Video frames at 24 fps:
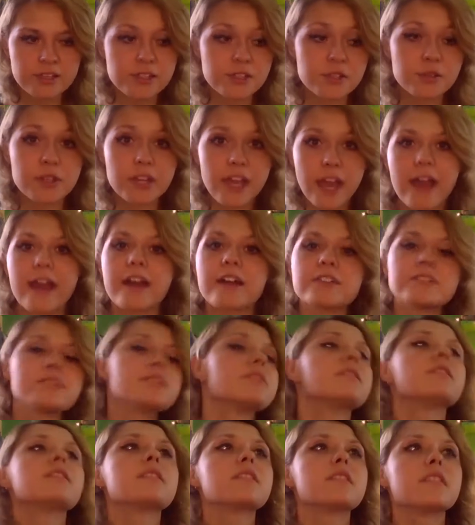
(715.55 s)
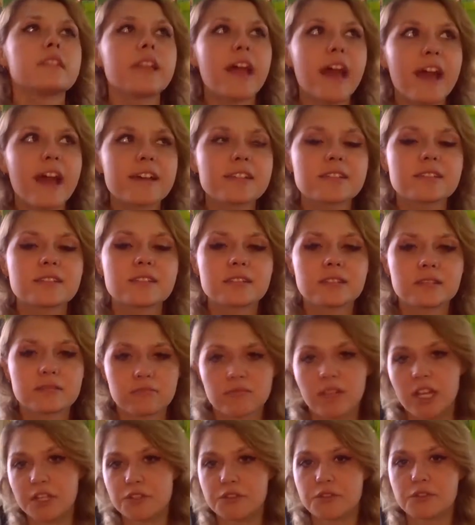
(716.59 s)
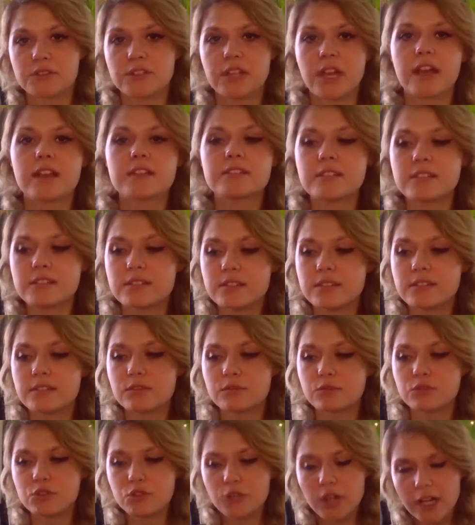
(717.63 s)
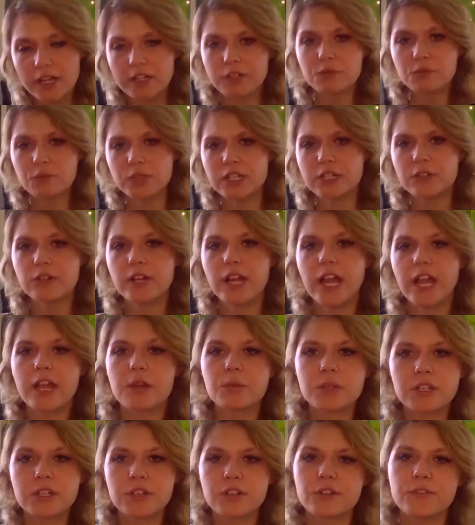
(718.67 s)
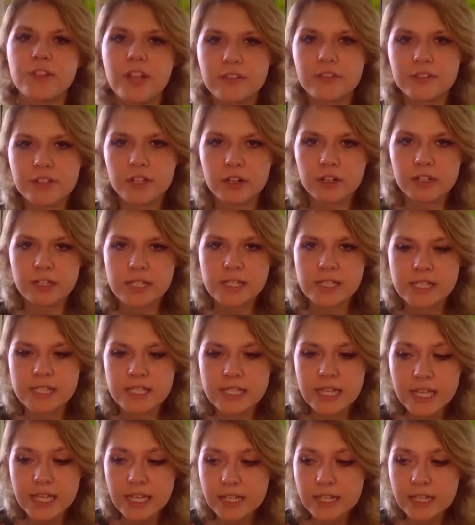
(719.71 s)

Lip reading: So yeah, the last exercise is trying to recreate one of your favorite artist's